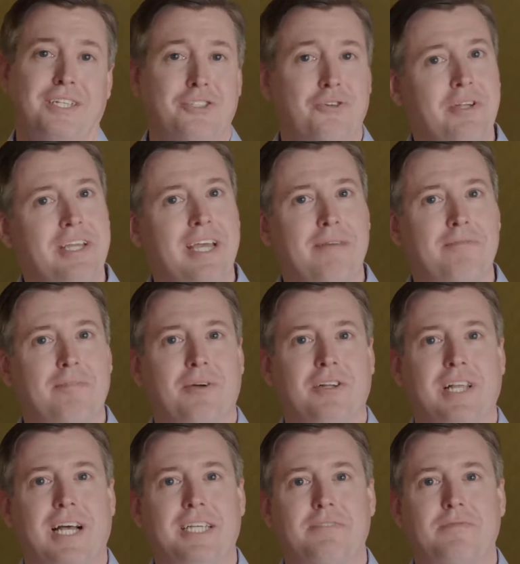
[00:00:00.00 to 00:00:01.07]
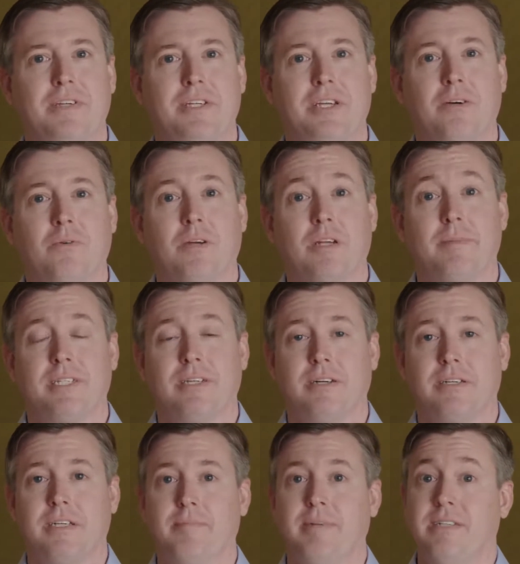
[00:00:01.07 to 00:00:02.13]
recap from our last video, we're going to be
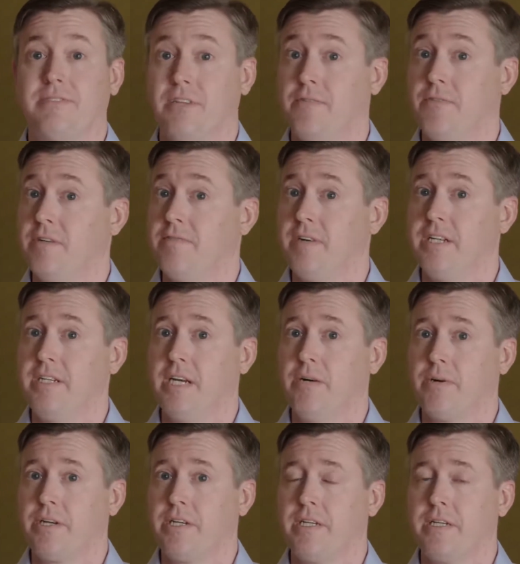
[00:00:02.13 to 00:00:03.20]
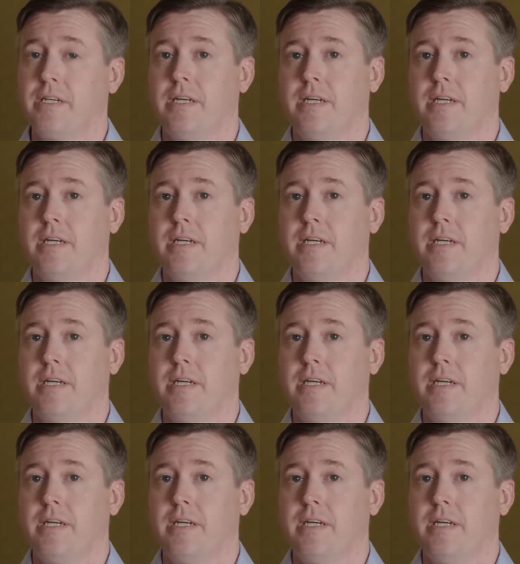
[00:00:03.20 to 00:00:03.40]
talking about software-defined networking.